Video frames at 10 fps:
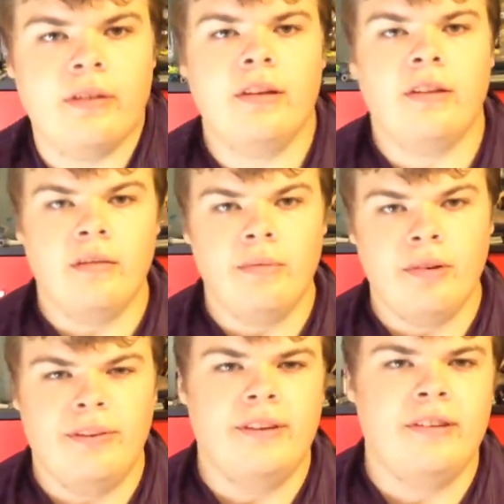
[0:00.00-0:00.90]
it's
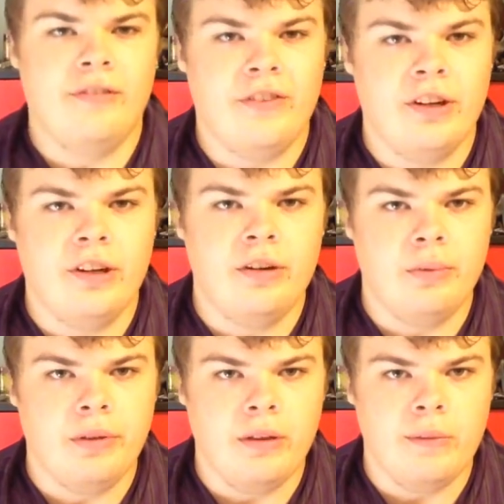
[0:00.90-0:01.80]
Emerald Black 17 here
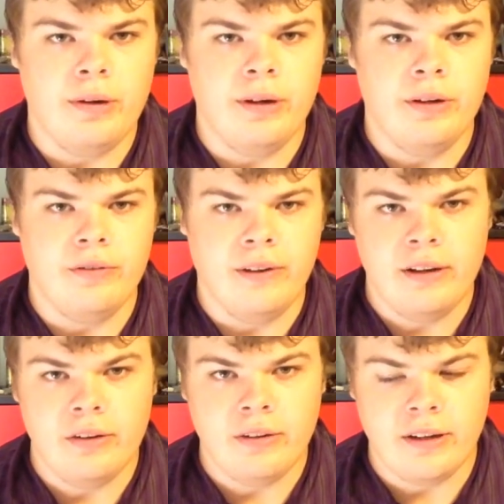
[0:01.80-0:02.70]
with a brand new
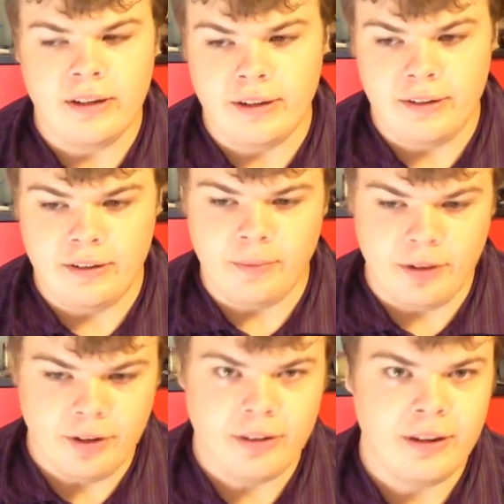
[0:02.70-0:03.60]
video, and I need to stop
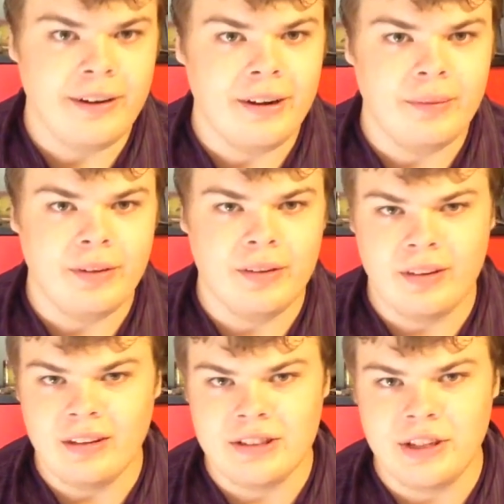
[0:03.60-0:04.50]
saying that now because
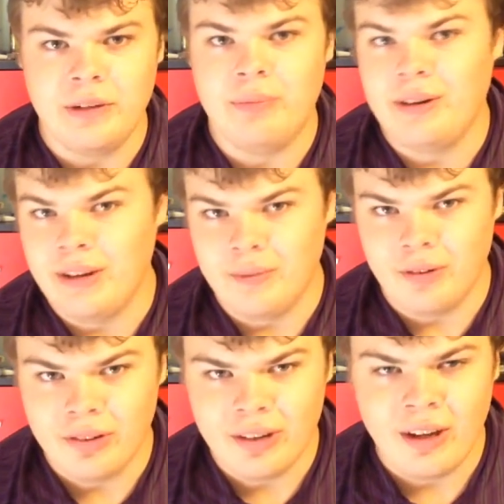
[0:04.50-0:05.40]
it's actually getting pretty damn
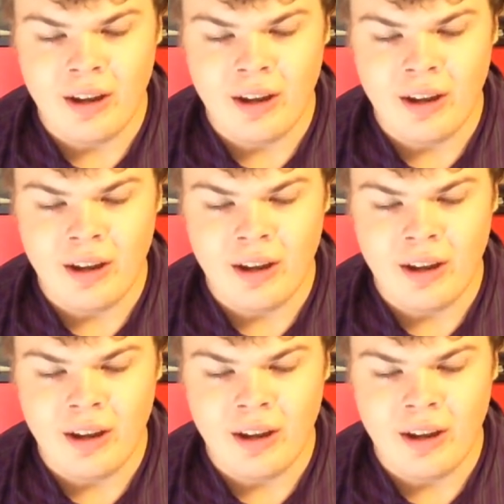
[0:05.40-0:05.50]
old.